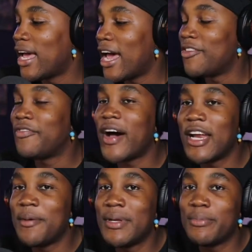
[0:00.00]
and
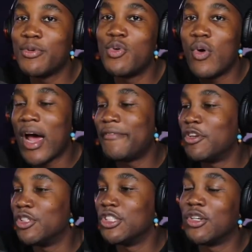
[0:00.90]
find the people who have
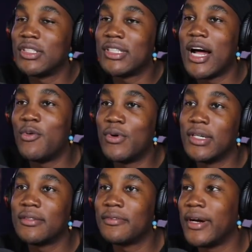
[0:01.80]
the results that I
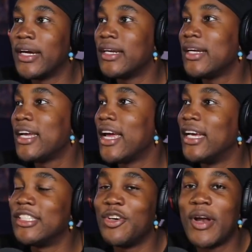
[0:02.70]
want, right?
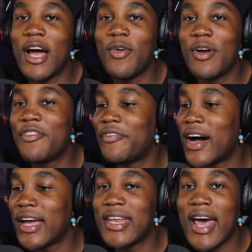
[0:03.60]
is you're not going to
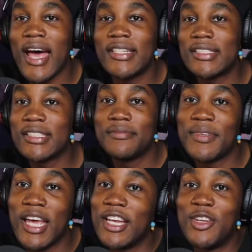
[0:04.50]
find that
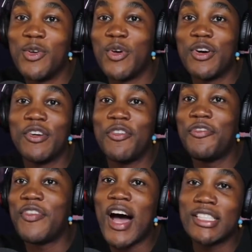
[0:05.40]
in your
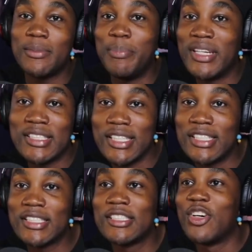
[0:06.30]
Fox
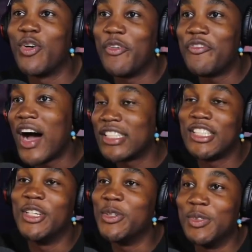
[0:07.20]
Business or
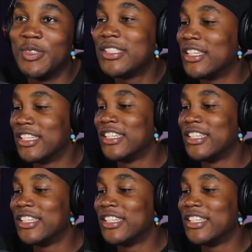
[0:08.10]
Fox News,